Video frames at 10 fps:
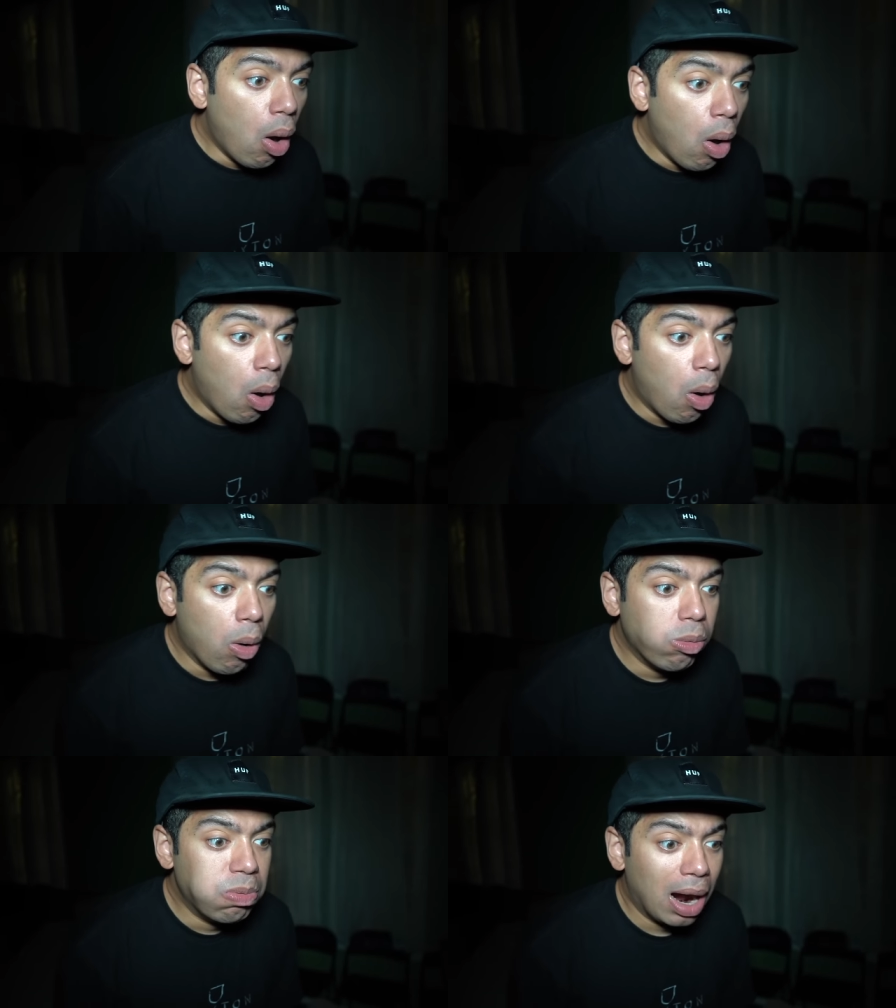
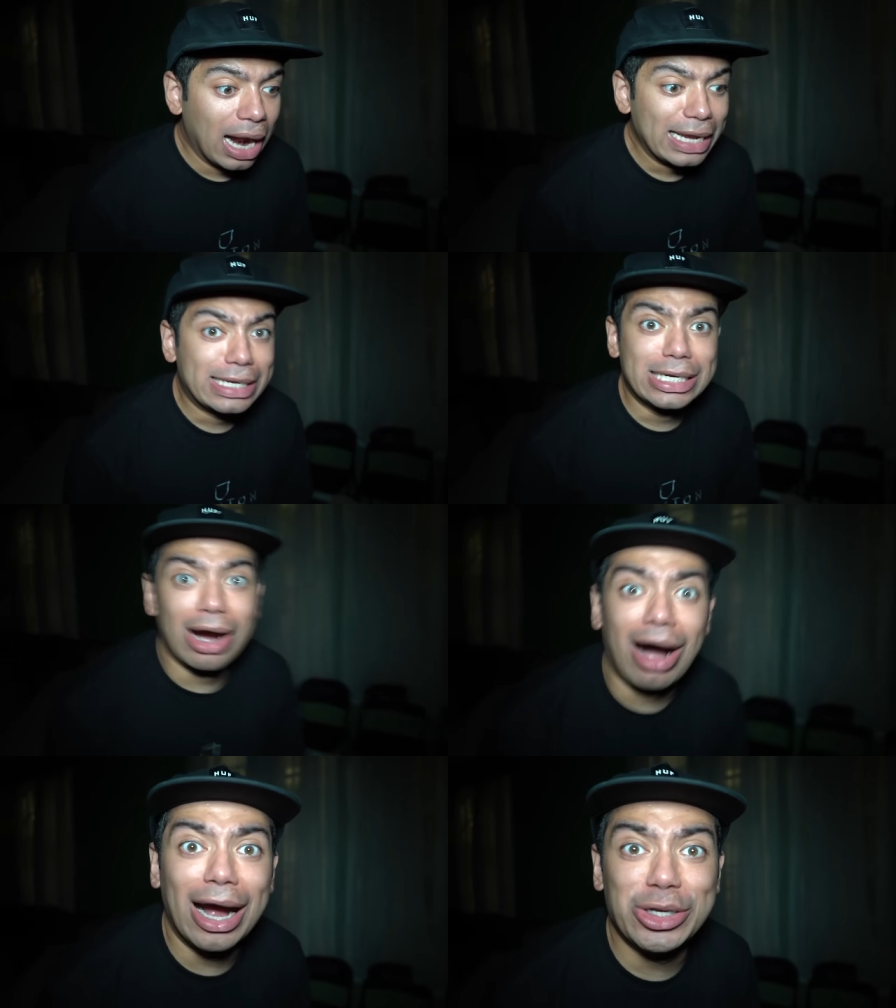Oh my
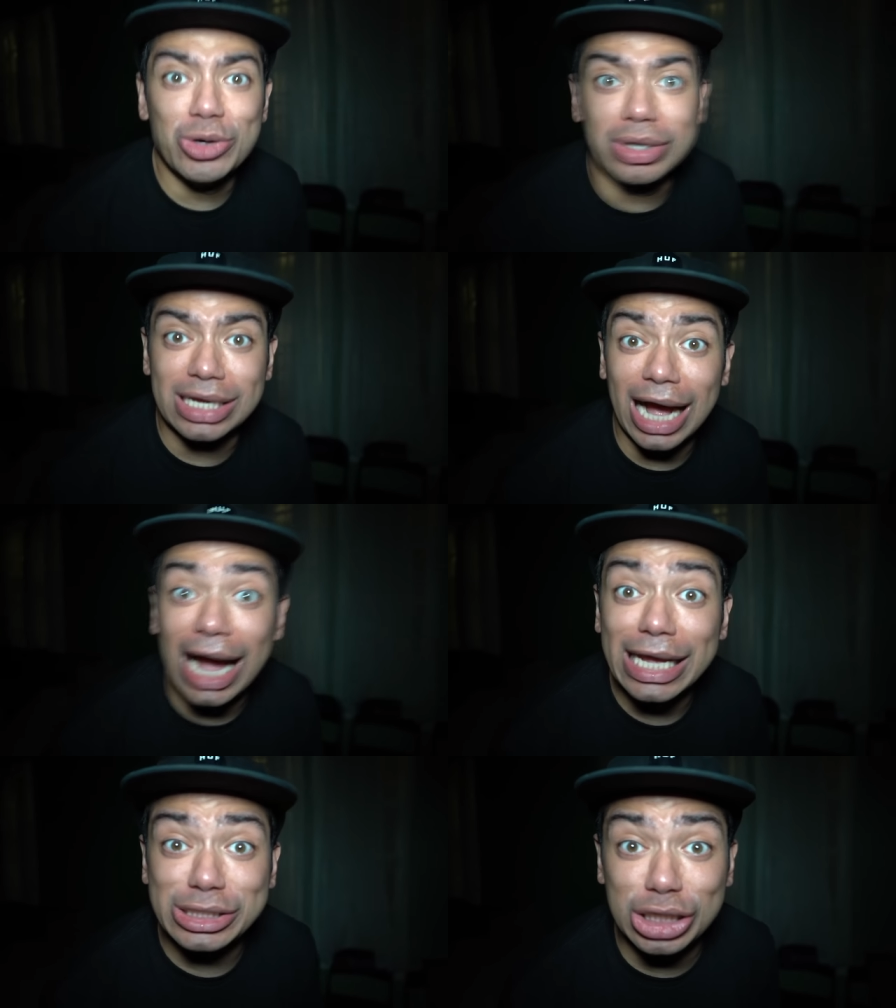God, you guys,